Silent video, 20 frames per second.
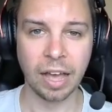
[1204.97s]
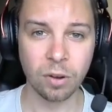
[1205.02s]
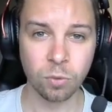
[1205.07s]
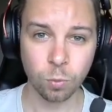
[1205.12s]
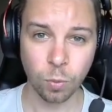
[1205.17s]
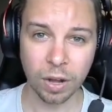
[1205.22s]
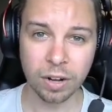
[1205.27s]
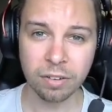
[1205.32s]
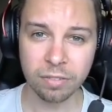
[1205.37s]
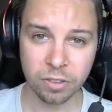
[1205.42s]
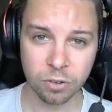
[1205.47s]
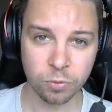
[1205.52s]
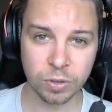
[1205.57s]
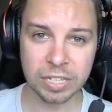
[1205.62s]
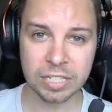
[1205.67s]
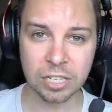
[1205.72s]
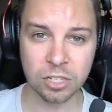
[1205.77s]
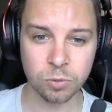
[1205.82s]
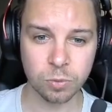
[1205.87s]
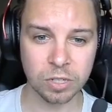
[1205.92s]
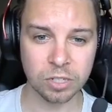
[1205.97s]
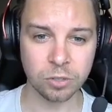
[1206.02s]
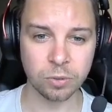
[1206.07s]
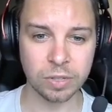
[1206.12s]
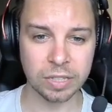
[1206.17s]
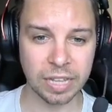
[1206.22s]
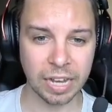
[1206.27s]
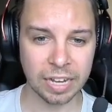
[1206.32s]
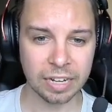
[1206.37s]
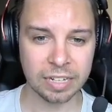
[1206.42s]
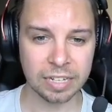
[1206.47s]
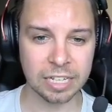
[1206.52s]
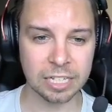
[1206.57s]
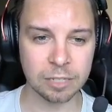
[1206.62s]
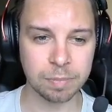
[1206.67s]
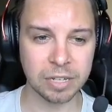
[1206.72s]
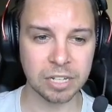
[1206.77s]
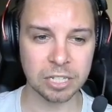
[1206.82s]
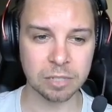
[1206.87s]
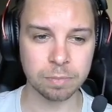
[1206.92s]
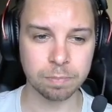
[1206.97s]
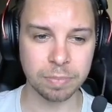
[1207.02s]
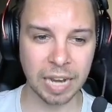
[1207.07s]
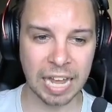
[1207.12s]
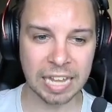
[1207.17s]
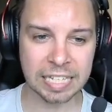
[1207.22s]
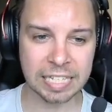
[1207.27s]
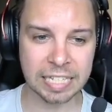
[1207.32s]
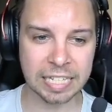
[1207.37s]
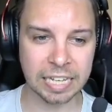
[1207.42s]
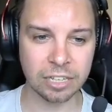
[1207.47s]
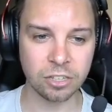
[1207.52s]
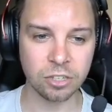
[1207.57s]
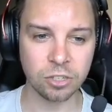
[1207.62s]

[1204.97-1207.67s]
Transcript: And one of the reasons we're doing that is because Blastic